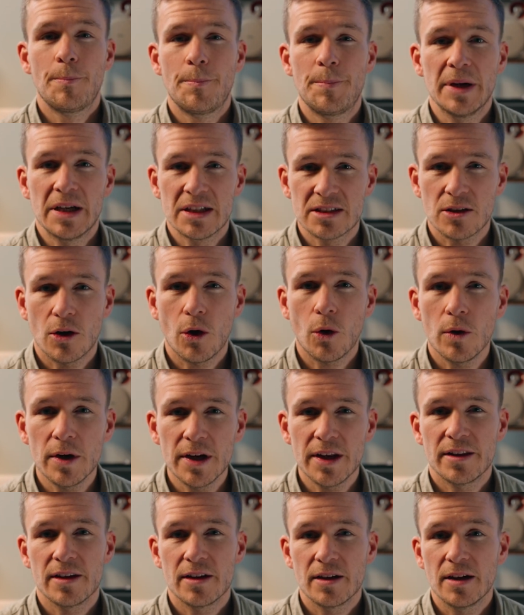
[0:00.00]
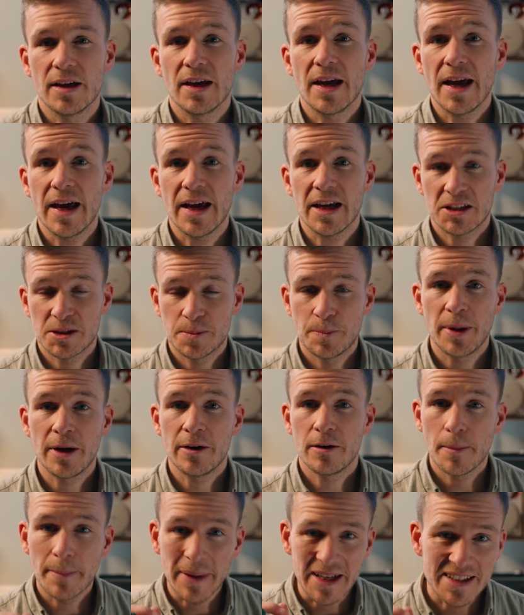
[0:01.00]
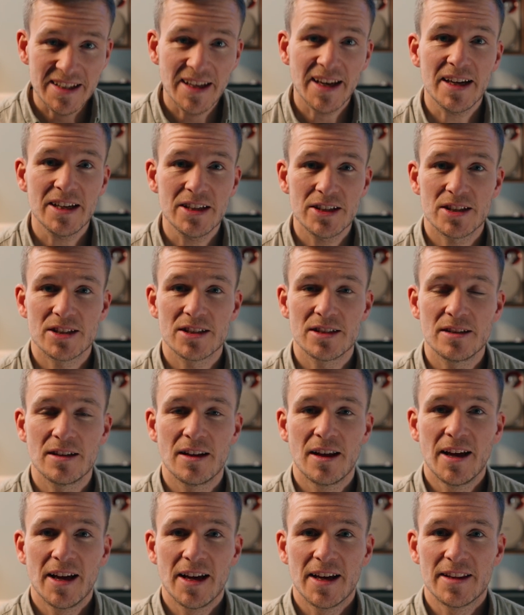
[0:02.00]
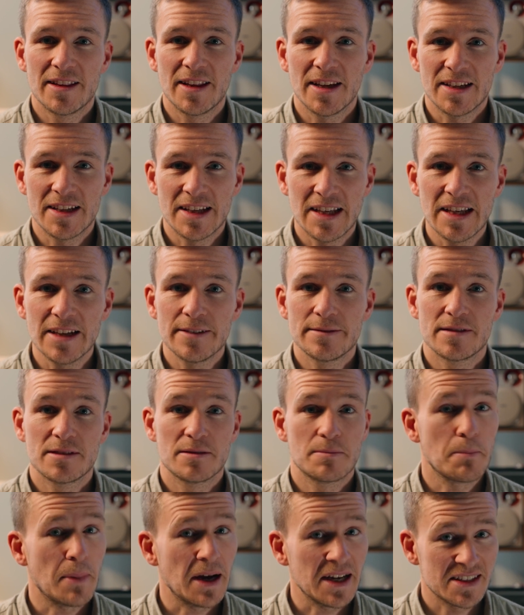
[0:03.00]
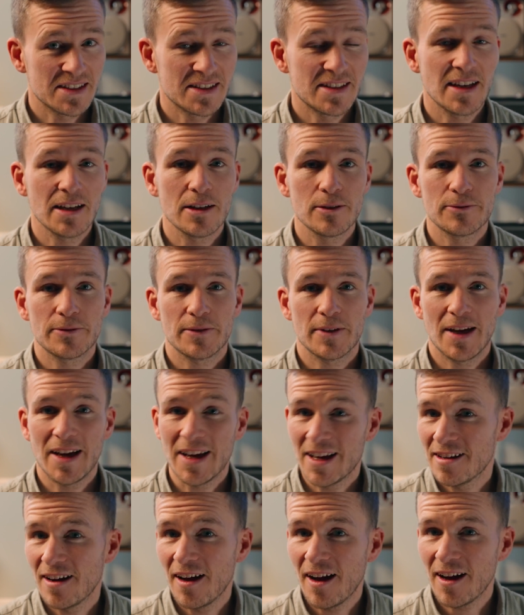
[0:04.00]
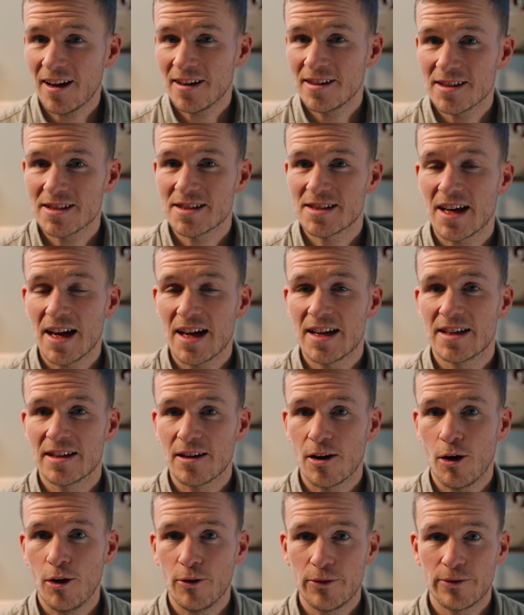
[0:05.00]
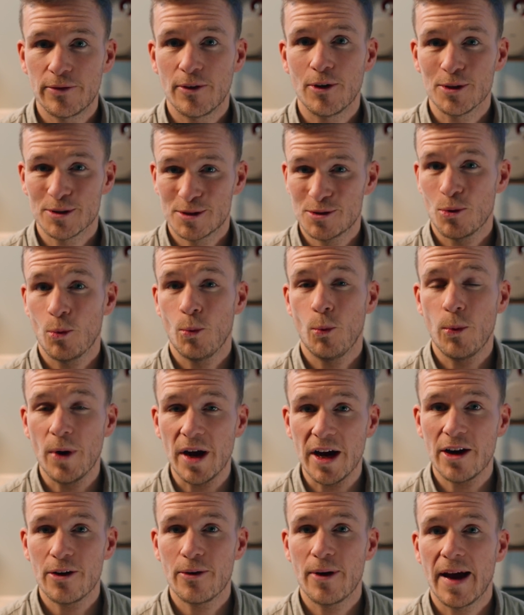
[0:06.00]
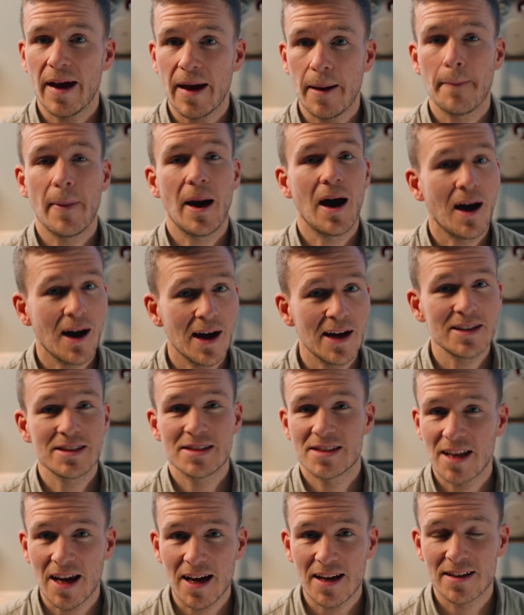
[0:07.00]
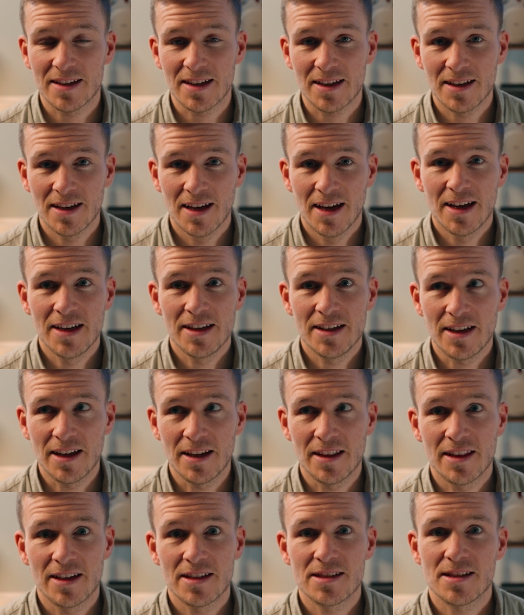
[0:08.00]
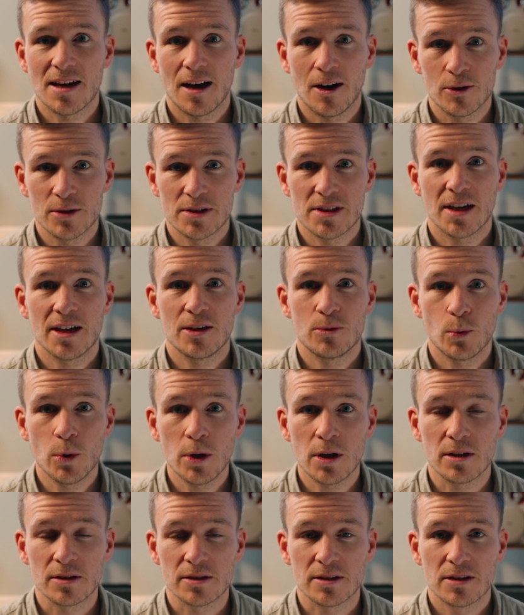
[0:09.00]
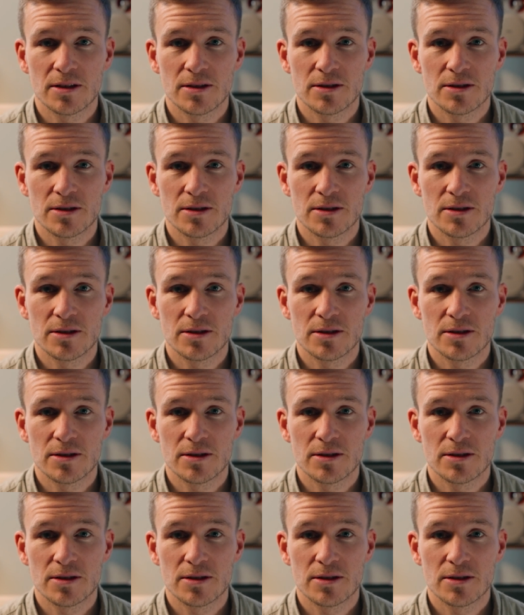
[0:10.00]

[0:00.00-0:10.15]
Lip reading: But it's only the experimentation that gives myself an understanding of also where am I standing in this outside world.